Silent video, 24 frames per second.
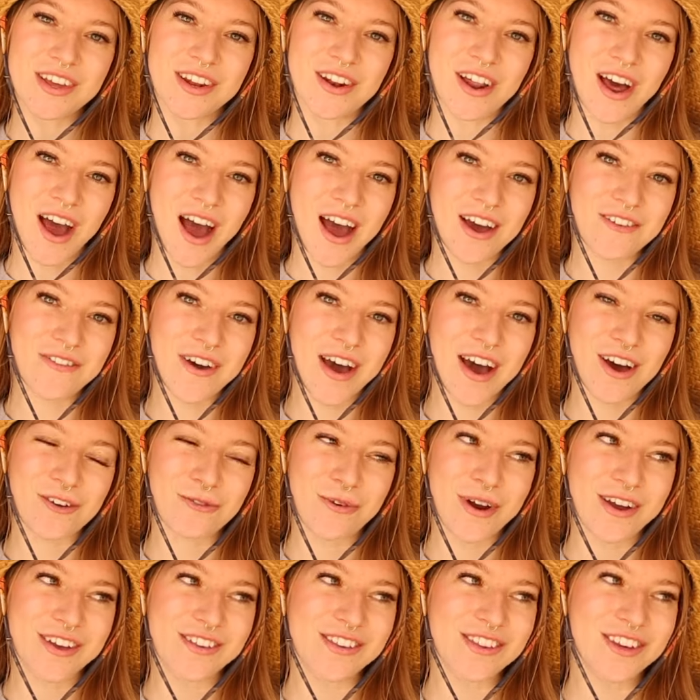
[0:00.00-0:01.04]
that I've had
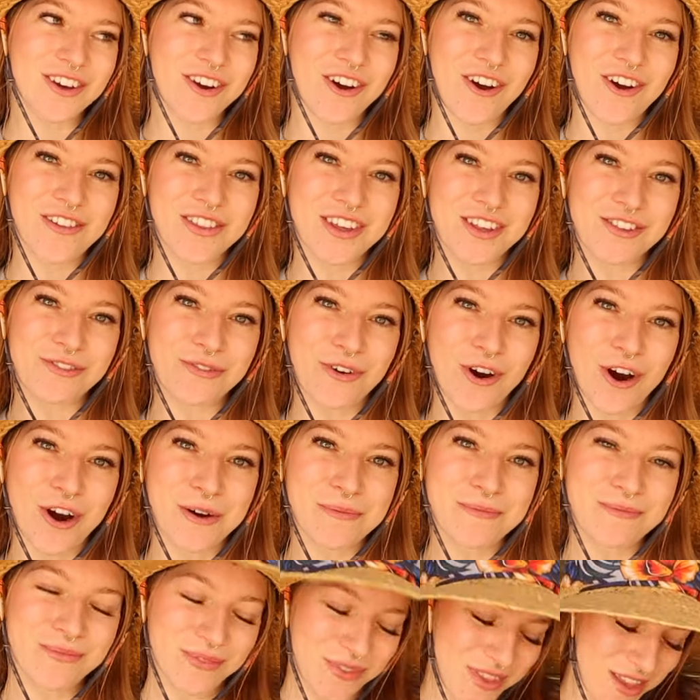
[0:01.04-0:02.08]
raised here on this
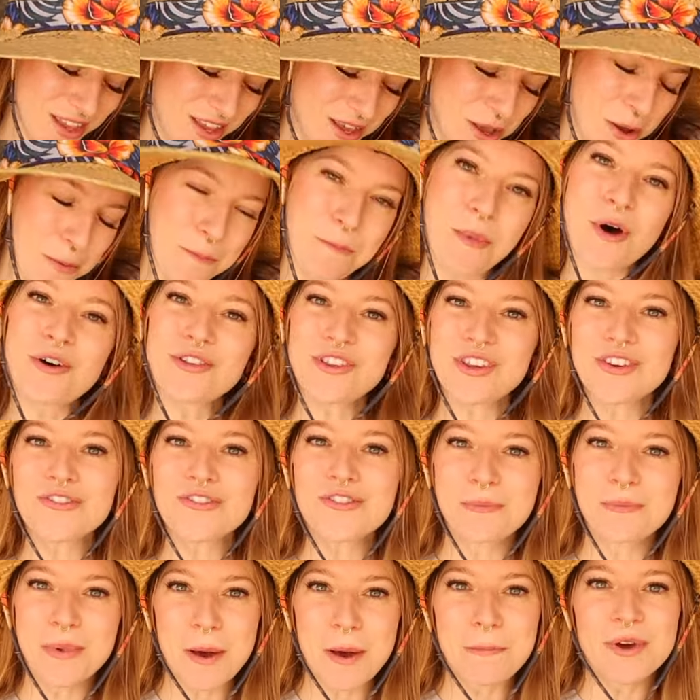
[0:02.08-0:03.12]
farm, most of
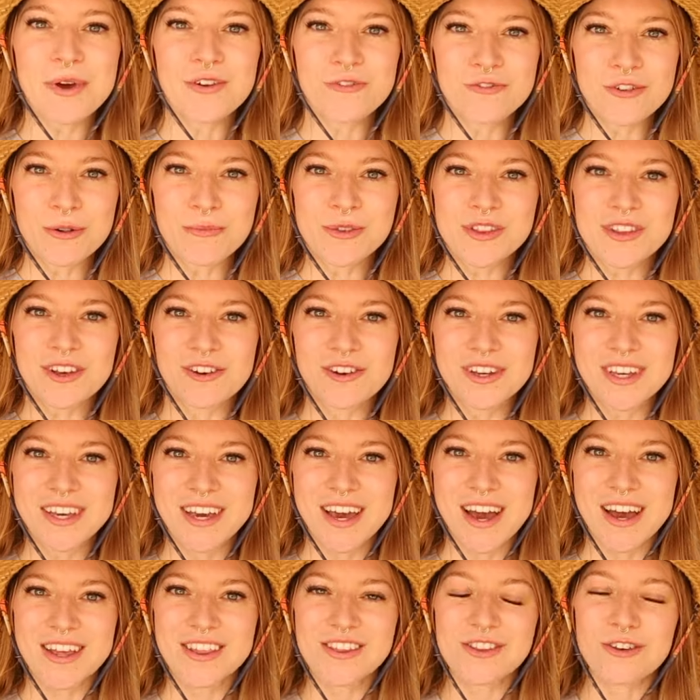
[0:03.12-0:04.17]
them have been from silky
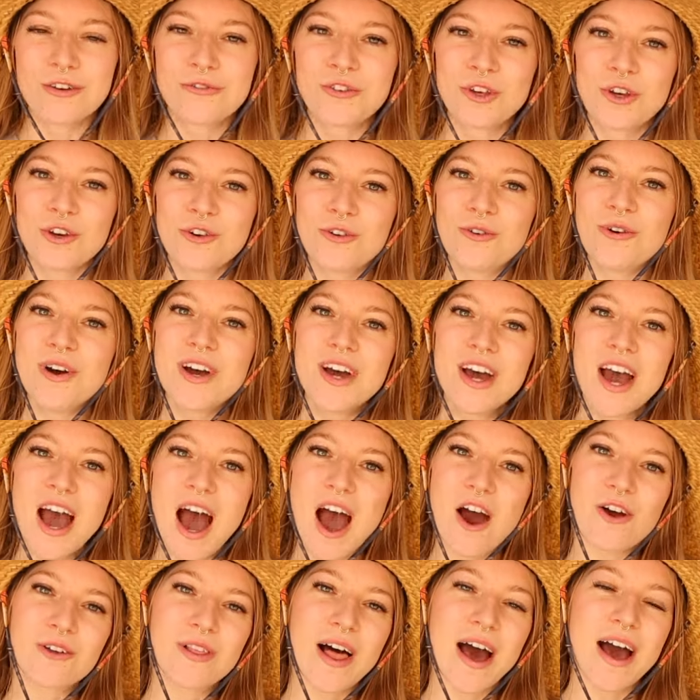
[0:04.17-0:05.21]
hens. So if you
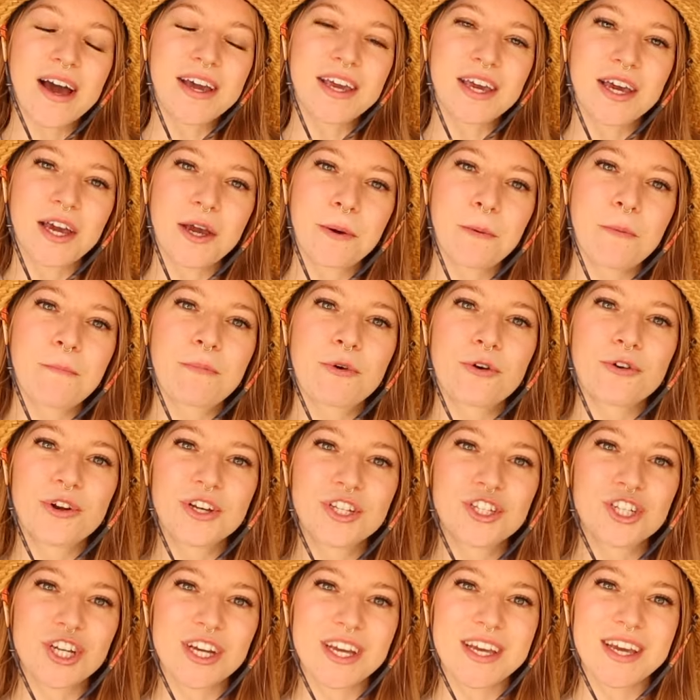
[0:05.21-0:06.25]
are lacking broody
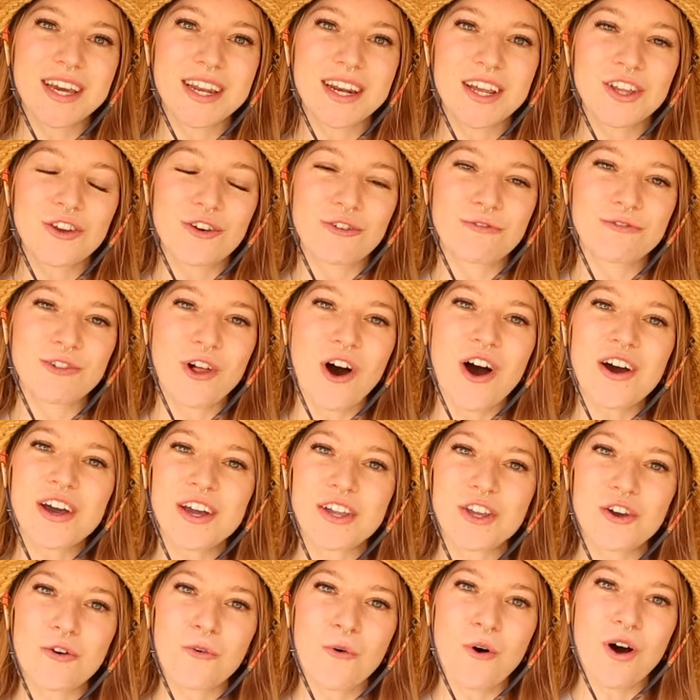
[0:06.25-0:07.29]
chicken in your flock
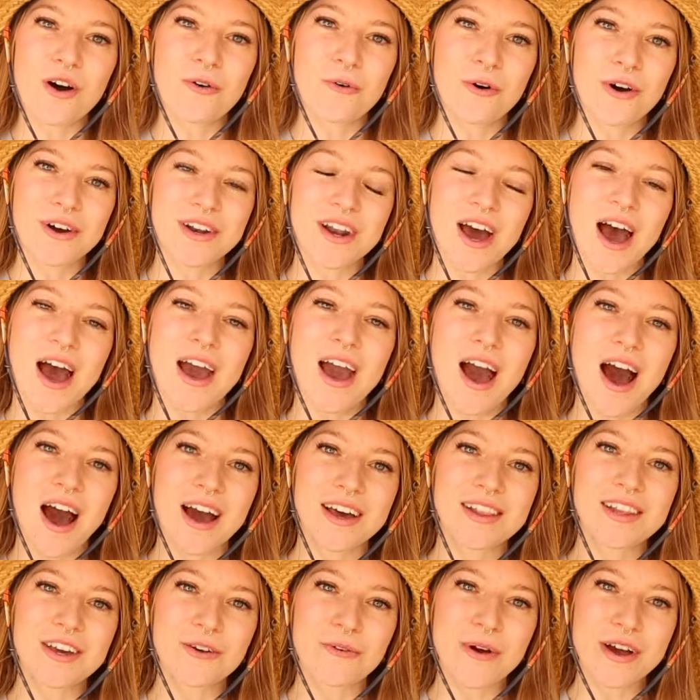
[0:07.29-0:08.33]
and you want one, I highly